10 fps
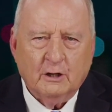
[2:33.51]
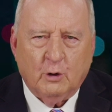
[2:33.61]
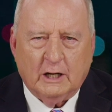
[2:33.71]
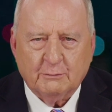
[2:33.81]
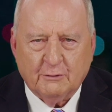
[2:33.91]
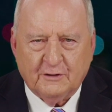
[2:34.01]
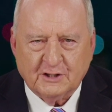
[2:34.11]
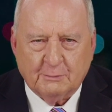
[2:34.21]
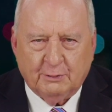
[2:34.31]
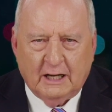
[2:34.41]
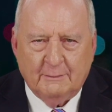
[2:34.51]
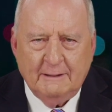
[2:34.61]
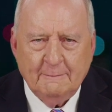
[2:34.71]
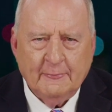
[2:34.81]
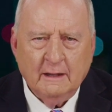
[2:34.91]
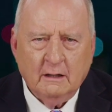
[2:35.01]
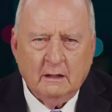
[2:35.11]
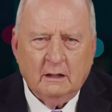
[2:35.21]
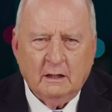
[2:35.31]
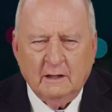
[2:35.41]
Quoting Professor Plimer,
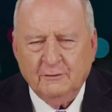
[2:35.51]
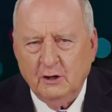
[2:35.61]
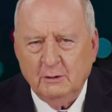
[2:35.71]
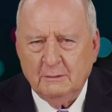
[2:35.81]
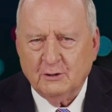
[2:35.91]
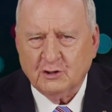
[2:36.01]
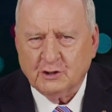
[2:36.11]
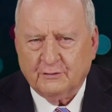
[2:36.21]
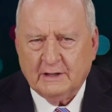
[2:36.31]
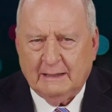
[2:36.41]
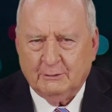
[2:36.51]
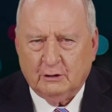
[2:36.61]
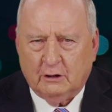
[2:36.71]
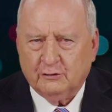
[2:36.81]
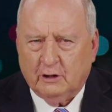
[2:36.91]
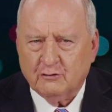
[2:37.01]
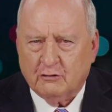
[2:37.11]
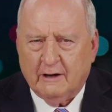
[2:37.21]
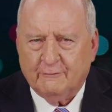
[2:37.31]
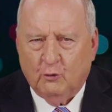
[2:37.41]
if human emissions of carbon dioxide
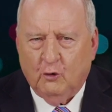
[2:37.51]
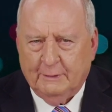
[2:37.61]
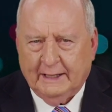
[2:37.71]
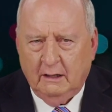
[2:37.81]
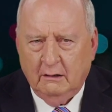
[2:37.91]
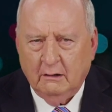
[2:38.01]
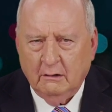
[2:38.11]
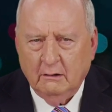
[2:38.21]
drive warming,